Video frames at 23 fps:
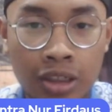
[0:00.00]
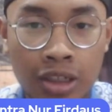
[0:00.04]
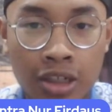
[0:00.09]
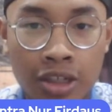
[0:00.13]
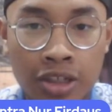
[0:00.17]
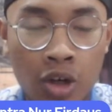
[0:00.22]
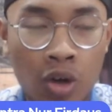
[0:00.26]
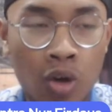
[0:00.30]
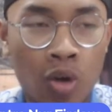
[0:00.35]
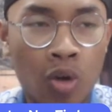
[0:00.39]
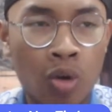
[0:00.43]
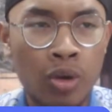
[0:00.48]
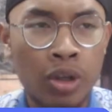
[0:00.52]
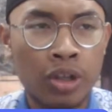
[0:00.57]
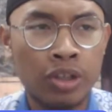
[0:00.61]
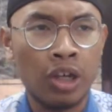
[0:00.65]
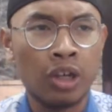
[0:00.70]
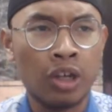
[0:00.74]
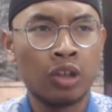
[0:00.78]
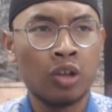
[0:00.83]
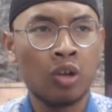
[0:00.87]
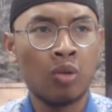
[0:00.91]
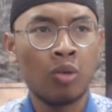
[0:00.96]
So yes,
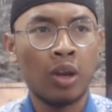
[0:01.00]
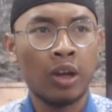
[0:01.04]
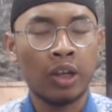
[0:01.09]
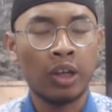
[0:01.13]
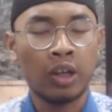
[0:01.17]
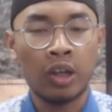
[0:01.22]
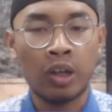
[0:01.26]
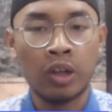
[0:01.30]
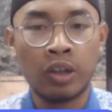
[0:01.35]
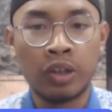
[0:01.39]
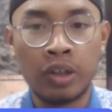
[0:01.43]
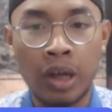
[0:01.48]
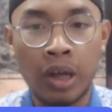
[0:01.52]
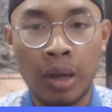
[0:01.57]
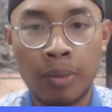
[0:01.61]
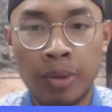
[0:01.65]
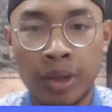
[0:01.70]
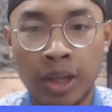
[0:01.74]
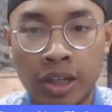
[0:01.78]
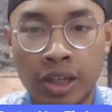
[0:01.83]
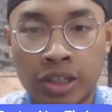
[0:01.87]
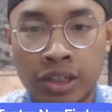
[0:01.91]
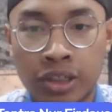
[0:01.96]
I know like the
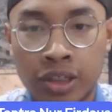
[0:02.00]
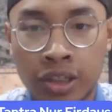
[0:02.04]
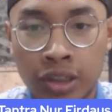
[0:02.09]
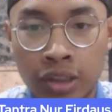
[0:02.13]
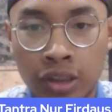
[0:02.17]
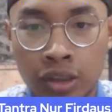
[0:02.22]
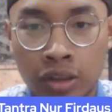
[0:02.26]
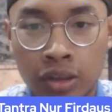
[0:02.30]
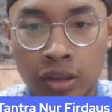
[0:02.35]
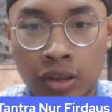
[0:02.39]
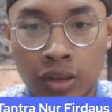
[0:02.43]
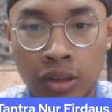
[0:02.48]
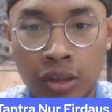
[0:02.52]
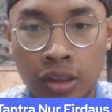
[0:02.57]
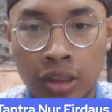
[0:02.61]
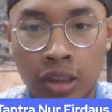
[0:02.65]
application